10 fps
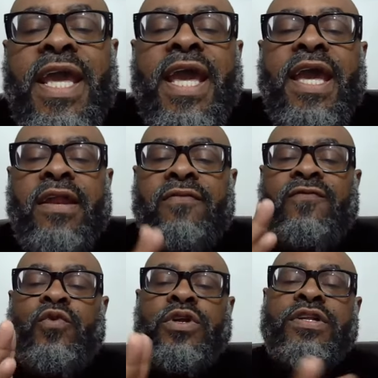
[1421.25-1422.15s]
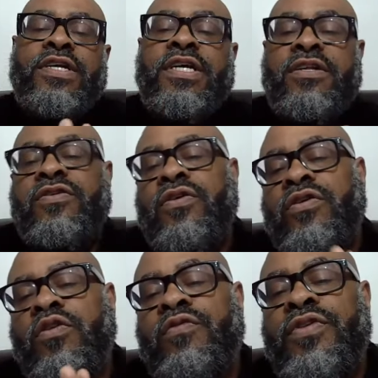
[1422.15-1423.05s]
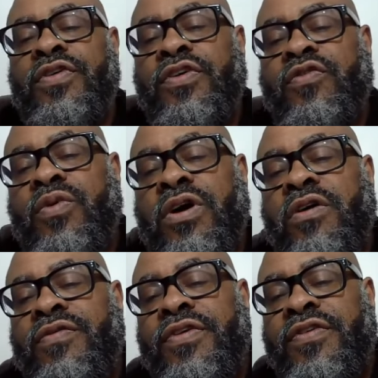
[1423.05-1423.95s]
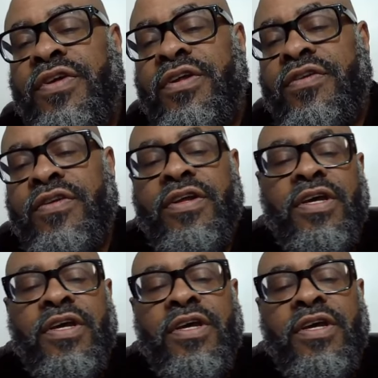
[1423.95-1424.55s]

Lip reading: had 14 turnovers and 12 assists.